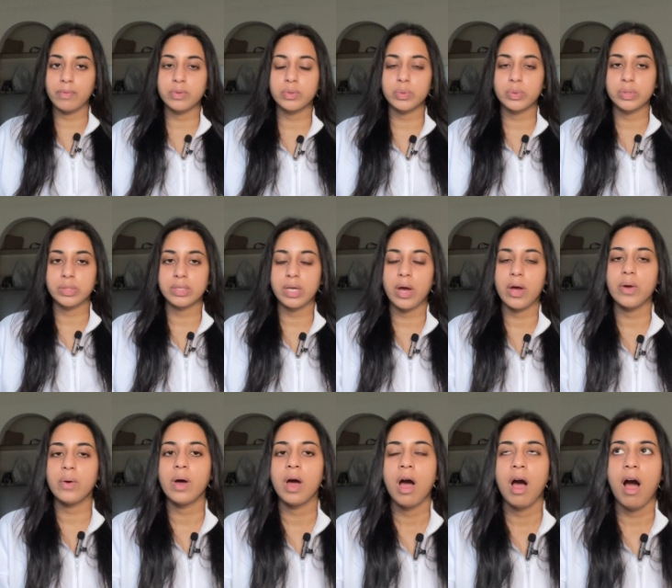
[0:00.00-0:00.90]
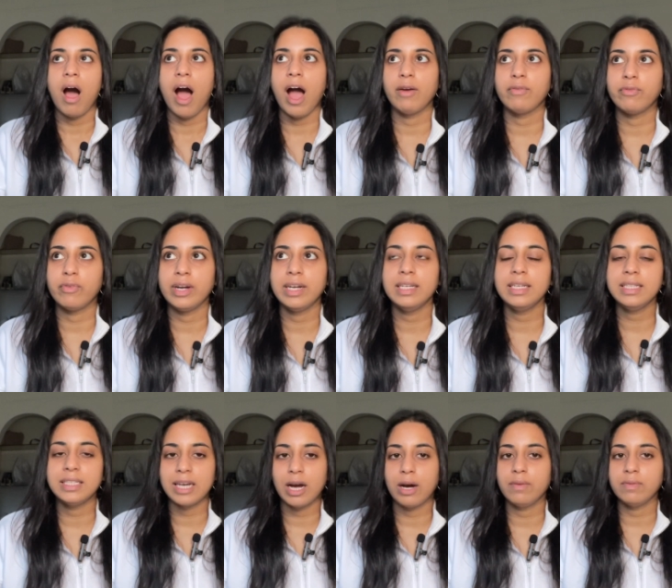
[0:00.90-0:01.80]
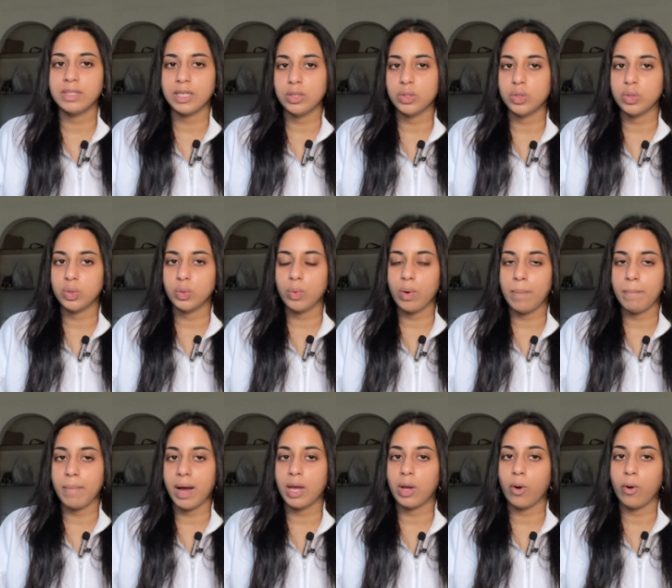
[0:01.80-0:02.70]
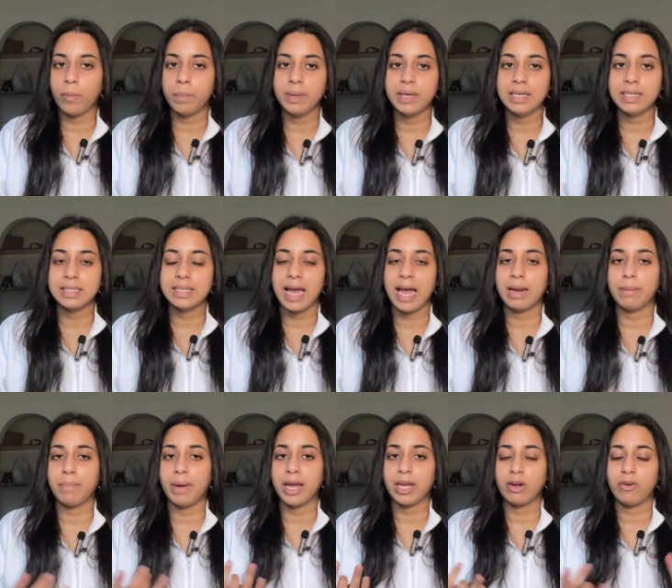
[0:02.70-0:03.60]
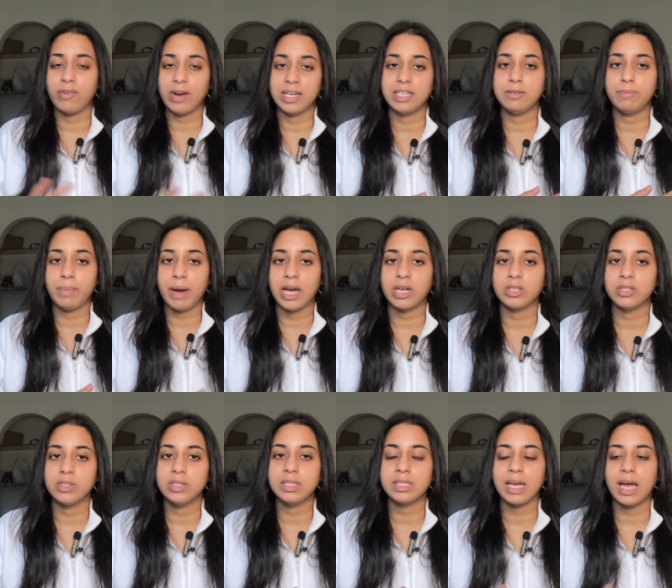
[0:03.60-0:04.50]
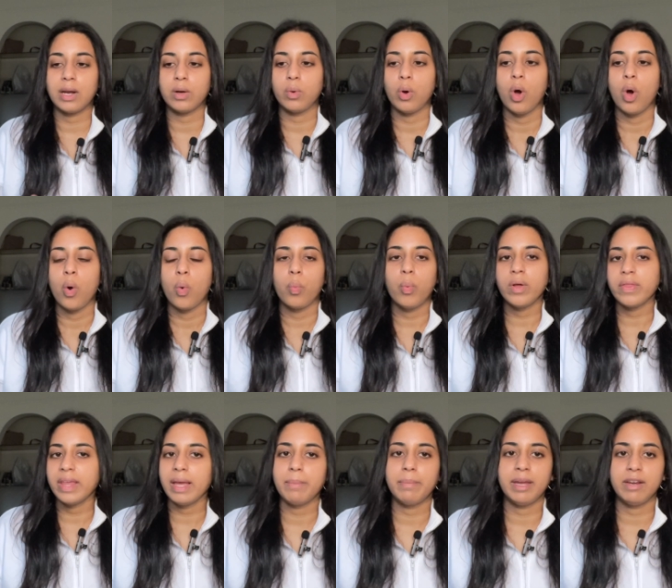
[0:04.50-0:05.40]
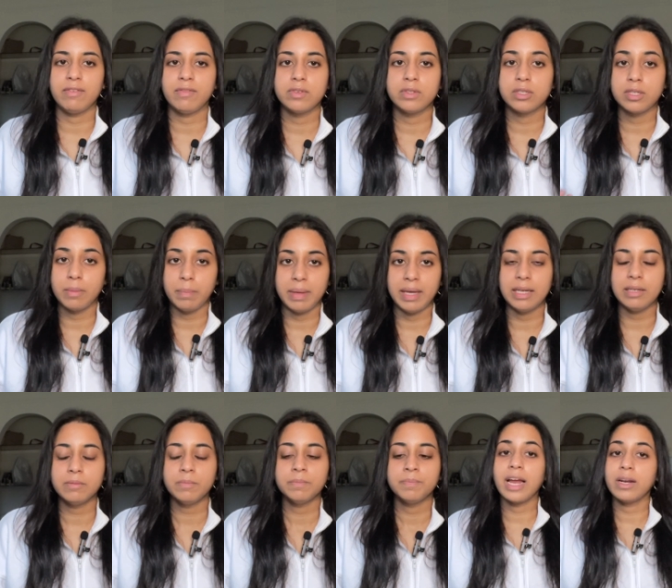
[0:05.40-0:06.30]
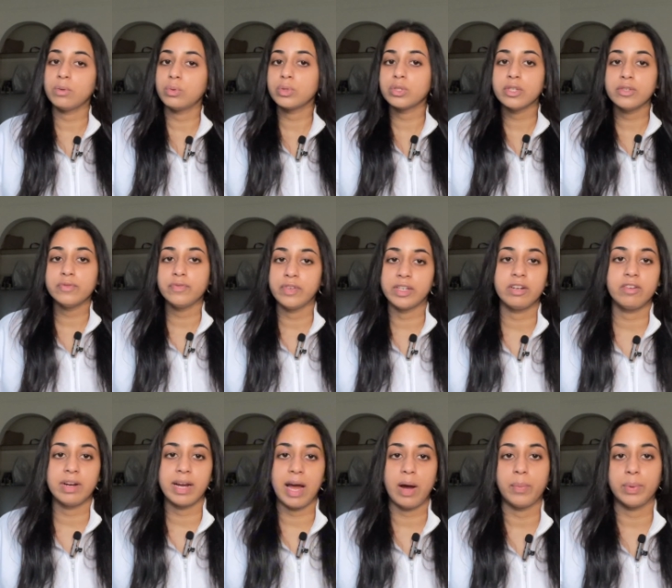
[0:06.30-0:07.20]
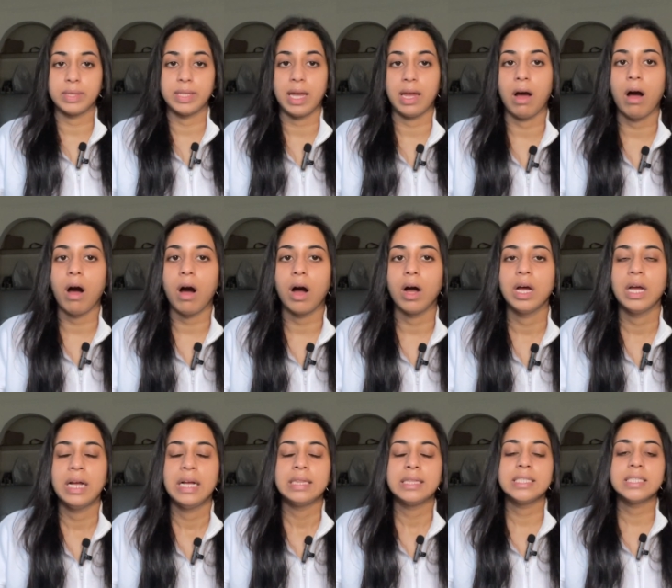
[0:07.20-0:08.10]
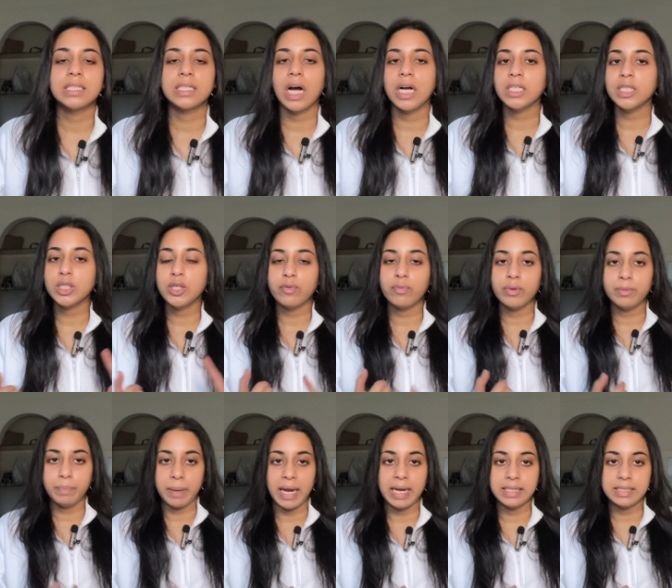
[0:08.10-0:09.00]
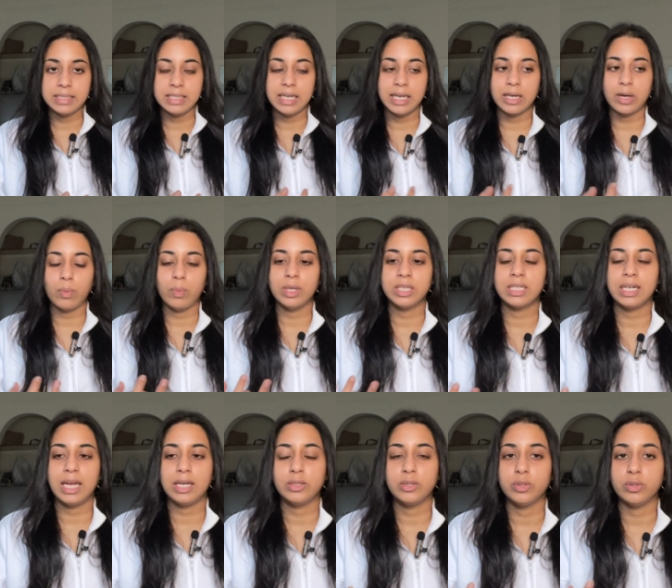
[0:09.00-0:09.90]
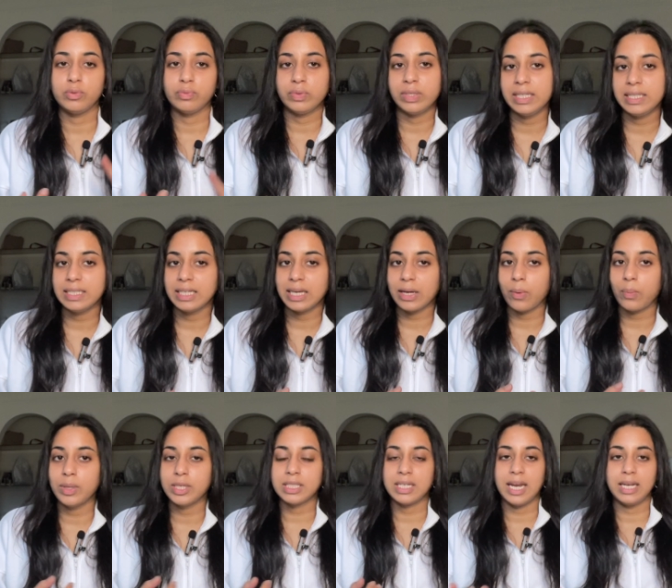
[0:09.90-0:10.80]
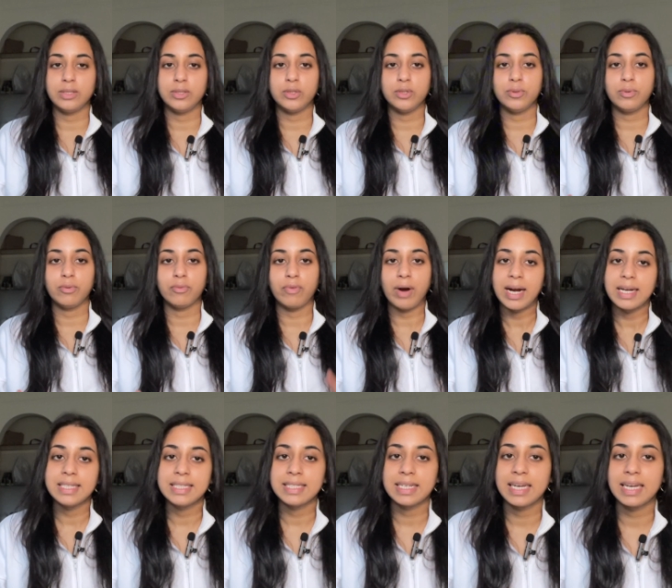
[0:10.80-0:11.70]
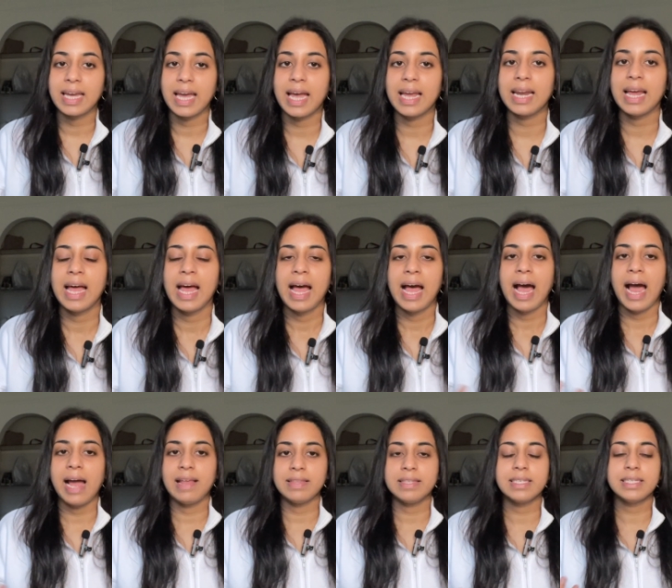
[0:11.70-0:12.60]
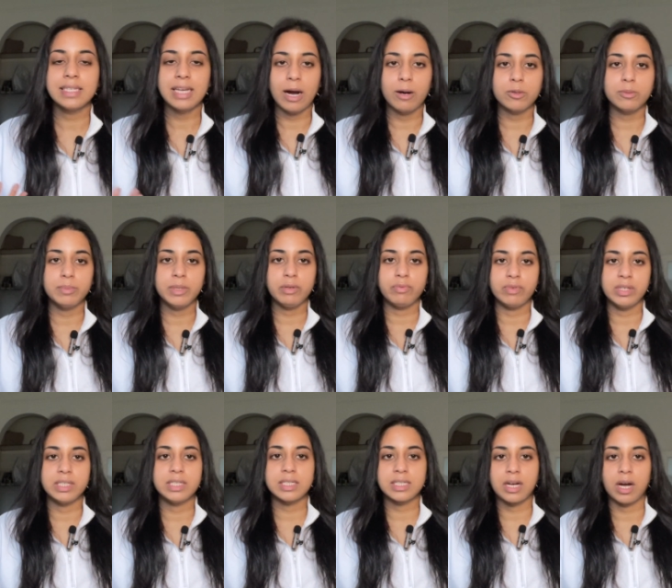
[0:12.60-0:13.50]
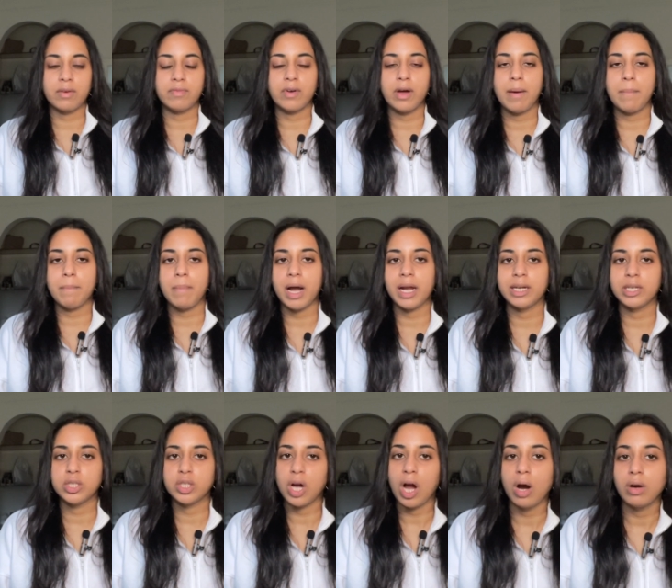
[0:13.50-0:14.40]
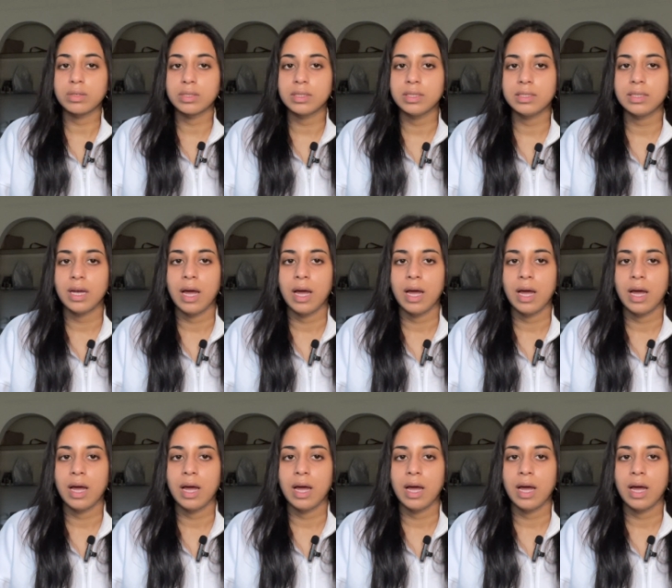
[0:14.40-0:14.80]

or so, I've really delved into my hobbies and my creative passions and what they mean to me, and also figuring out what they are. This started off with painting, which led to reading, which led to writing again. And this has helped me rediscover my childhood